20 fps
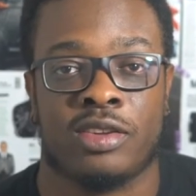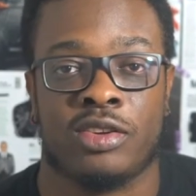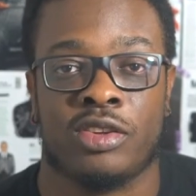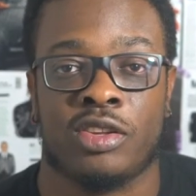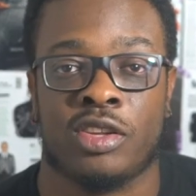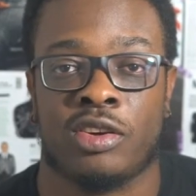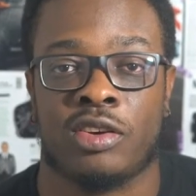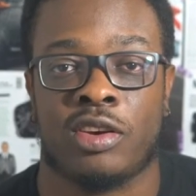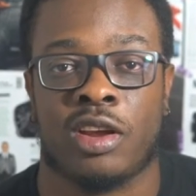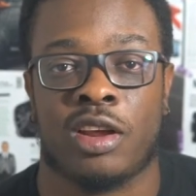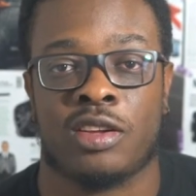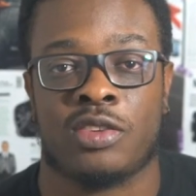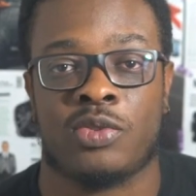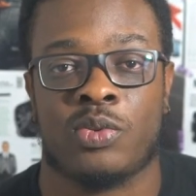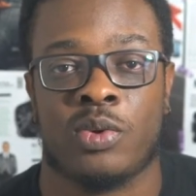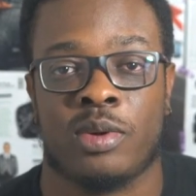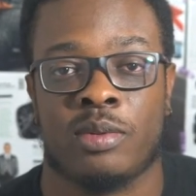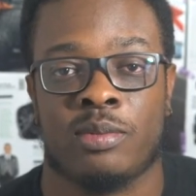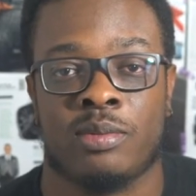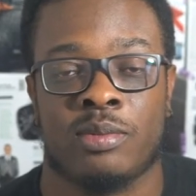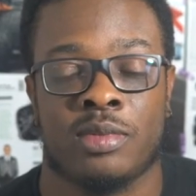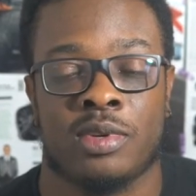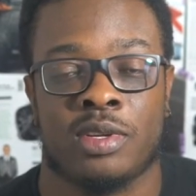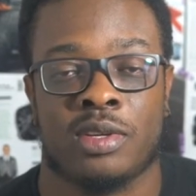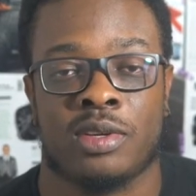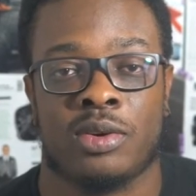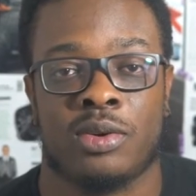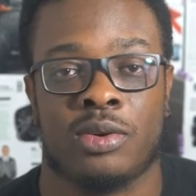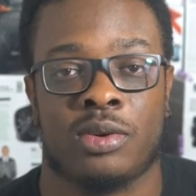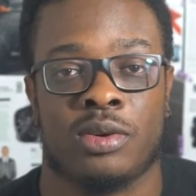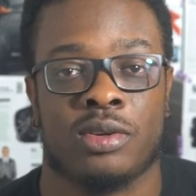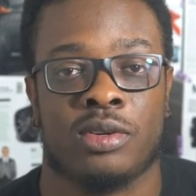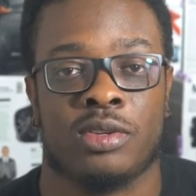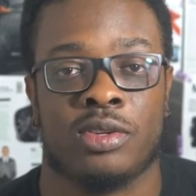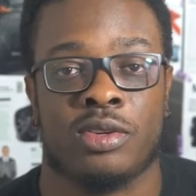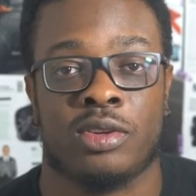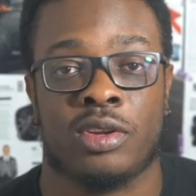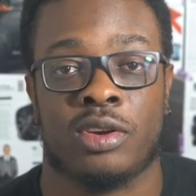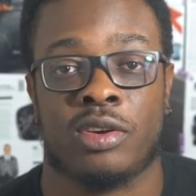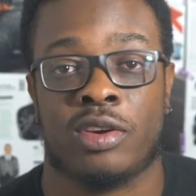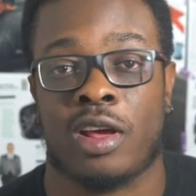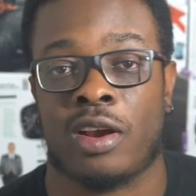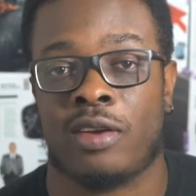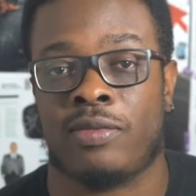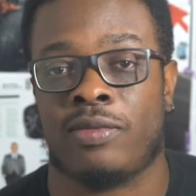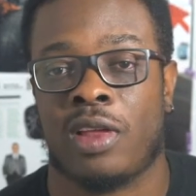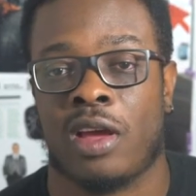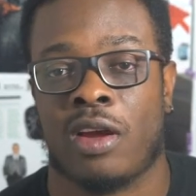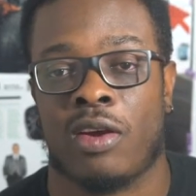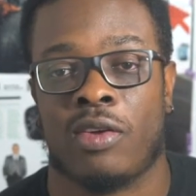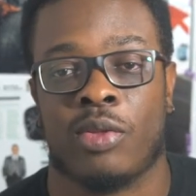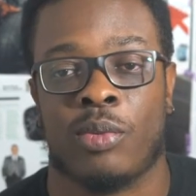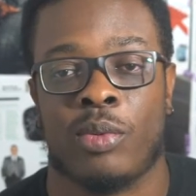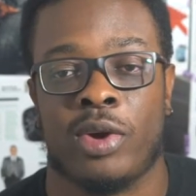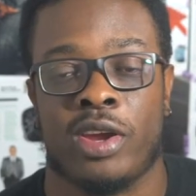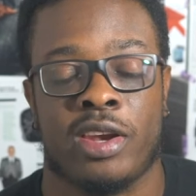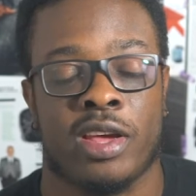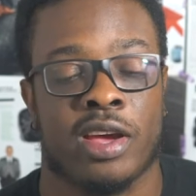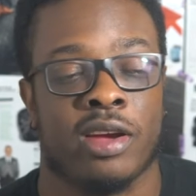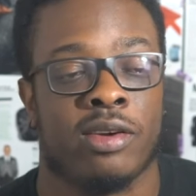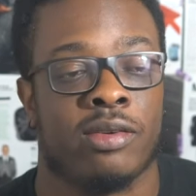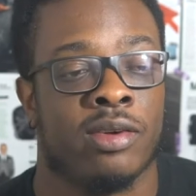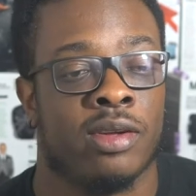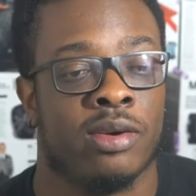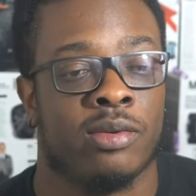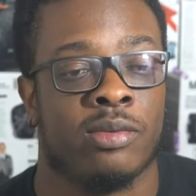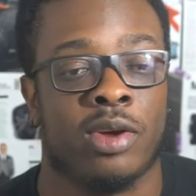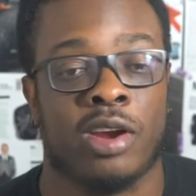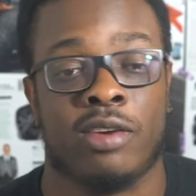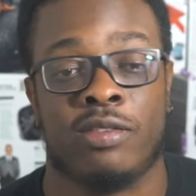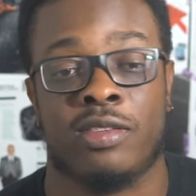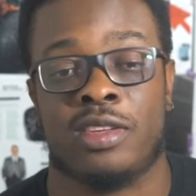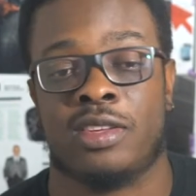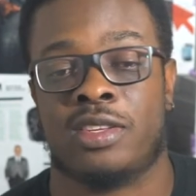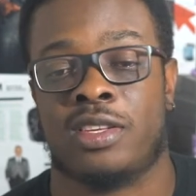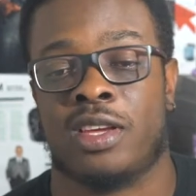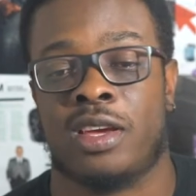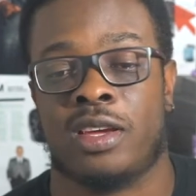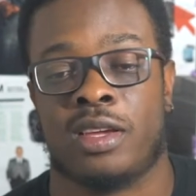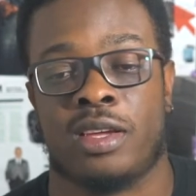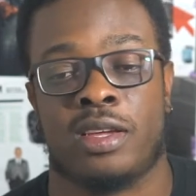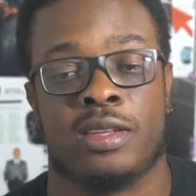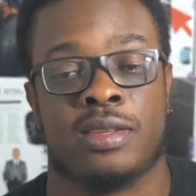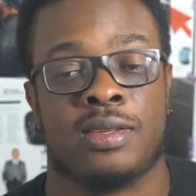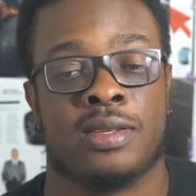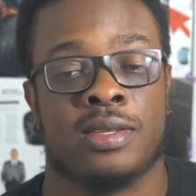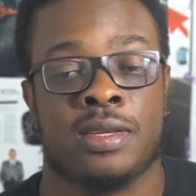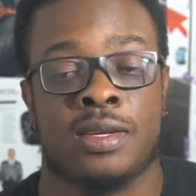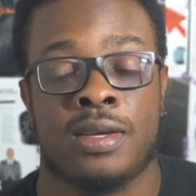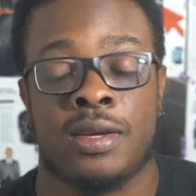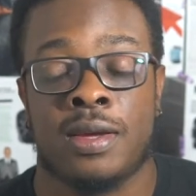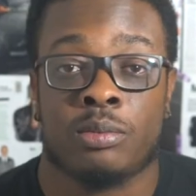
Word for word: you'll learn how to swim or you'll learn how to fly on the way down, whatever the saying is.